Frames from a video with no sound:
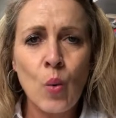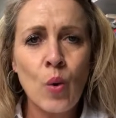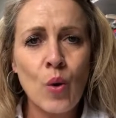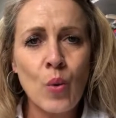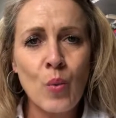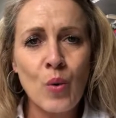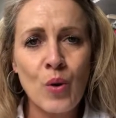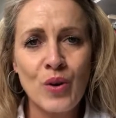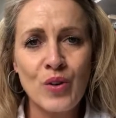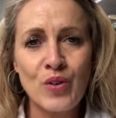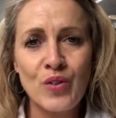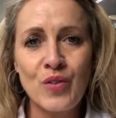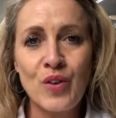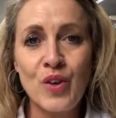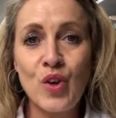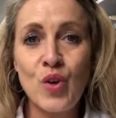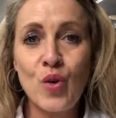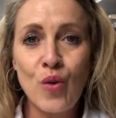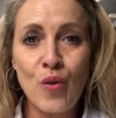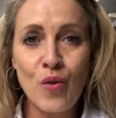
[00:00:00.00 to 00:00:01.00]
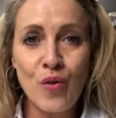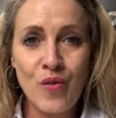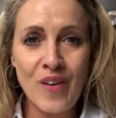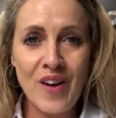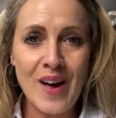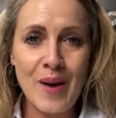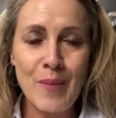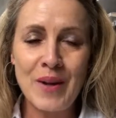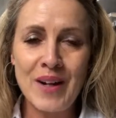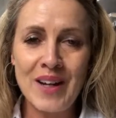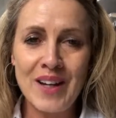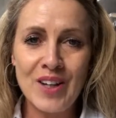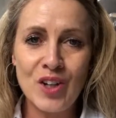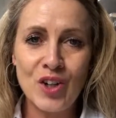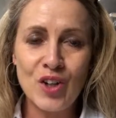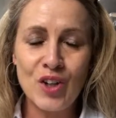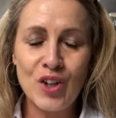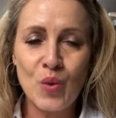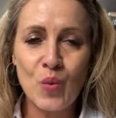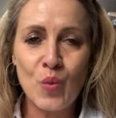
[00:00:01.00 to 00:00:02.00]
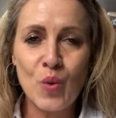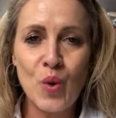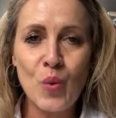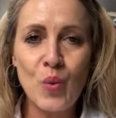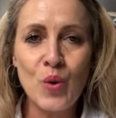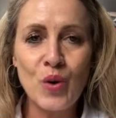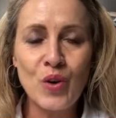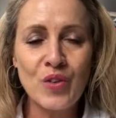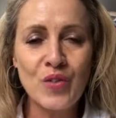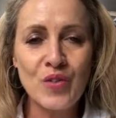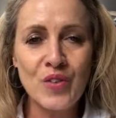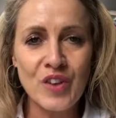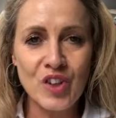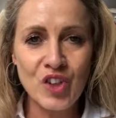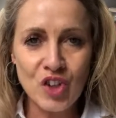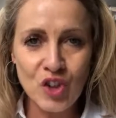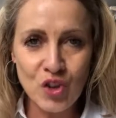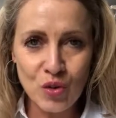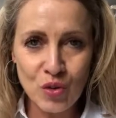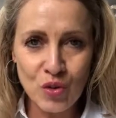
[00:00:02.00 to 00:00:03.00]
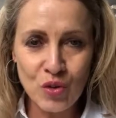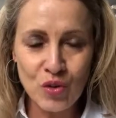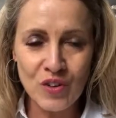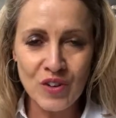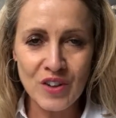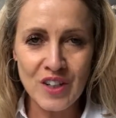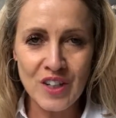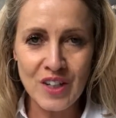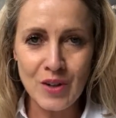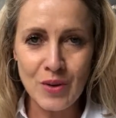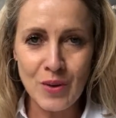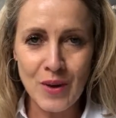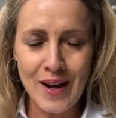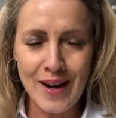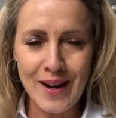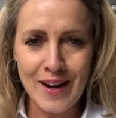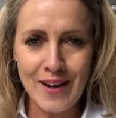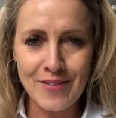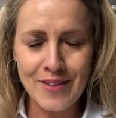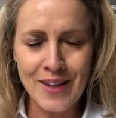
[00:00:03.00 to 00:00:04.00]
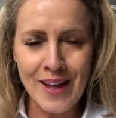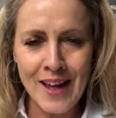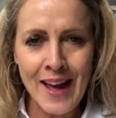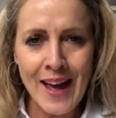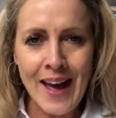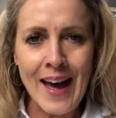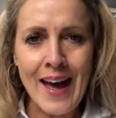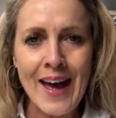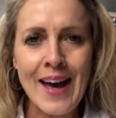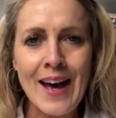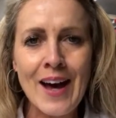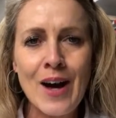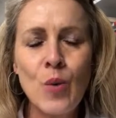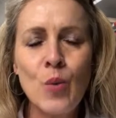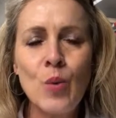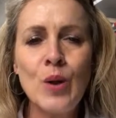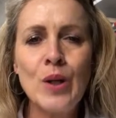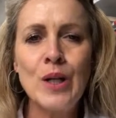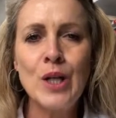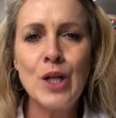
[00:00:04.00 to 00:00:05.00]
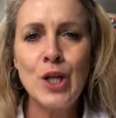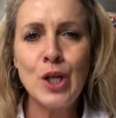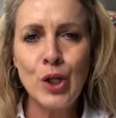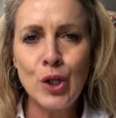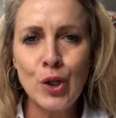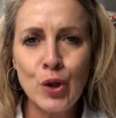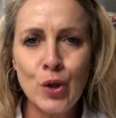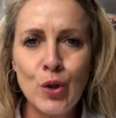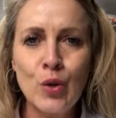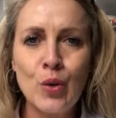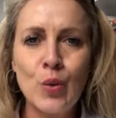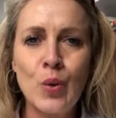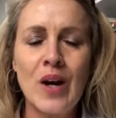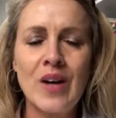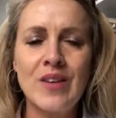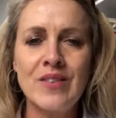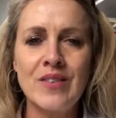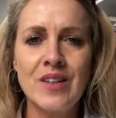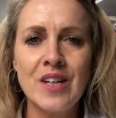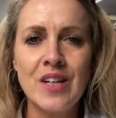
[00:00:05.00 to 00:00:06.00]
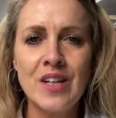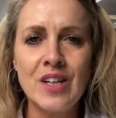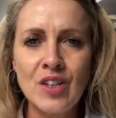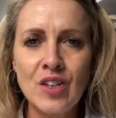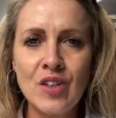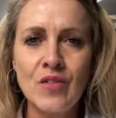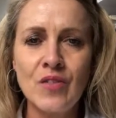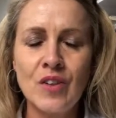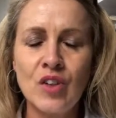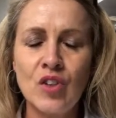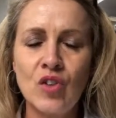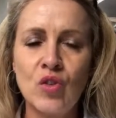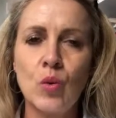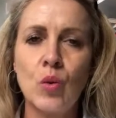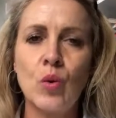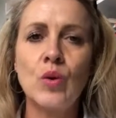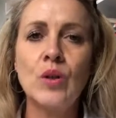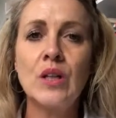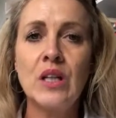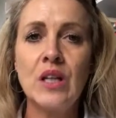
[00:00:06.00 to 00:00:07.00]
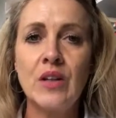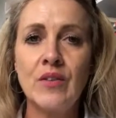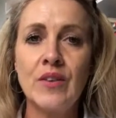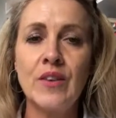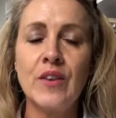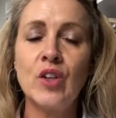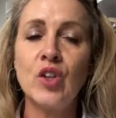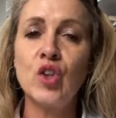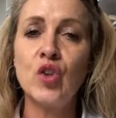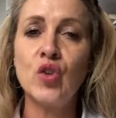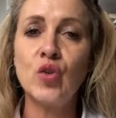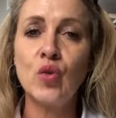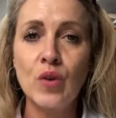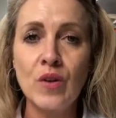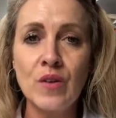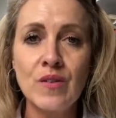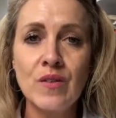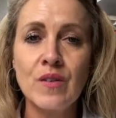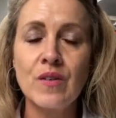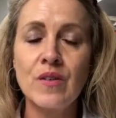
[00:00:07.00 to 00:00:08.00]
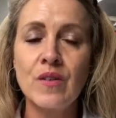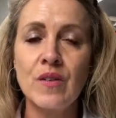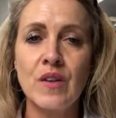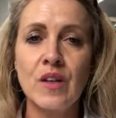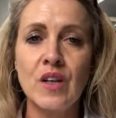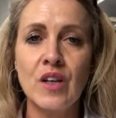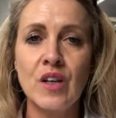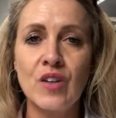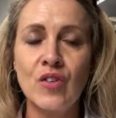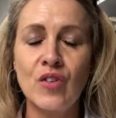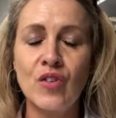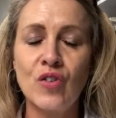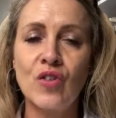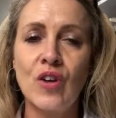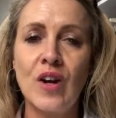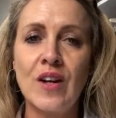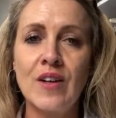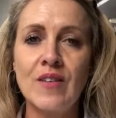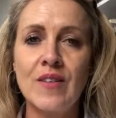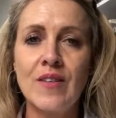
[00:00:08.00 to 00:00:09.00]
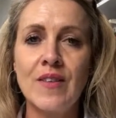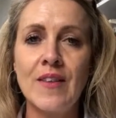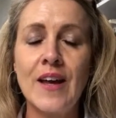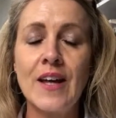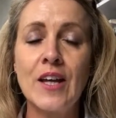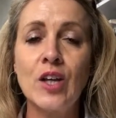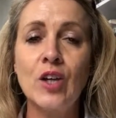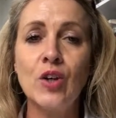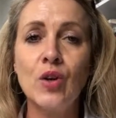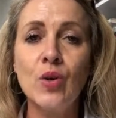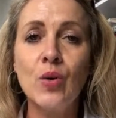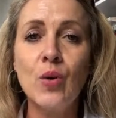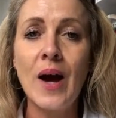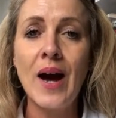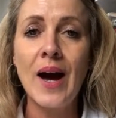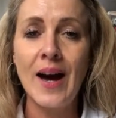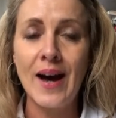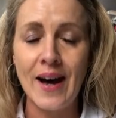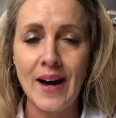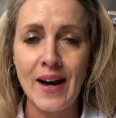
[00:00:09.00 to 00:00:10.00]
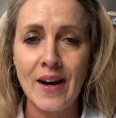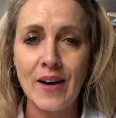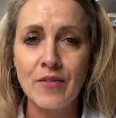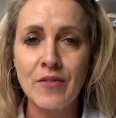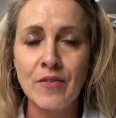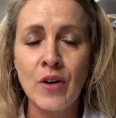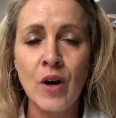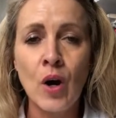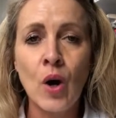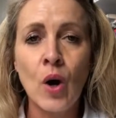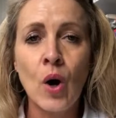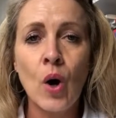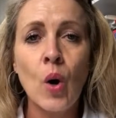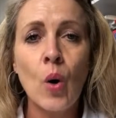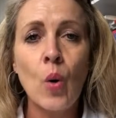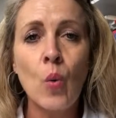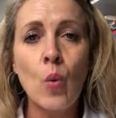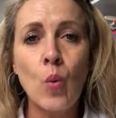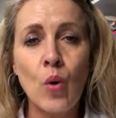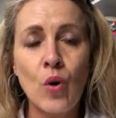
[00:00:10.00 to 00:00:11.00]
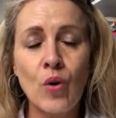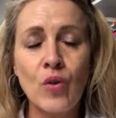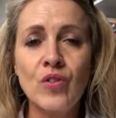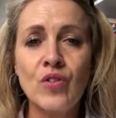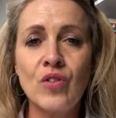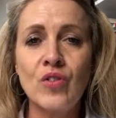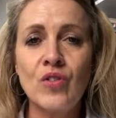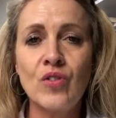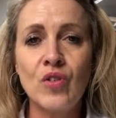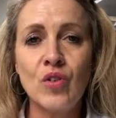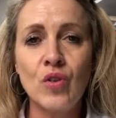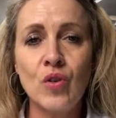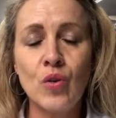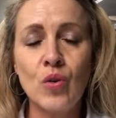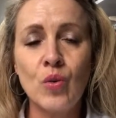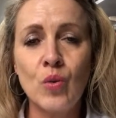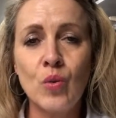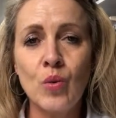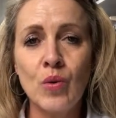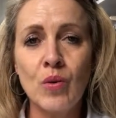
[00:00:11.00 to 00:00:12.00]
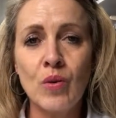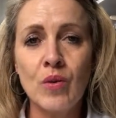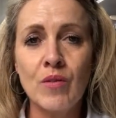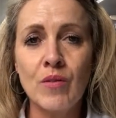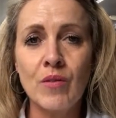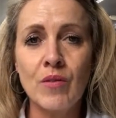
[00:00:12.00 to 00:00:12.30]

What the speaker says: What works for your family unit? What works for the children that you have? How will you as an individual, given the choices and the constraints that you have, want to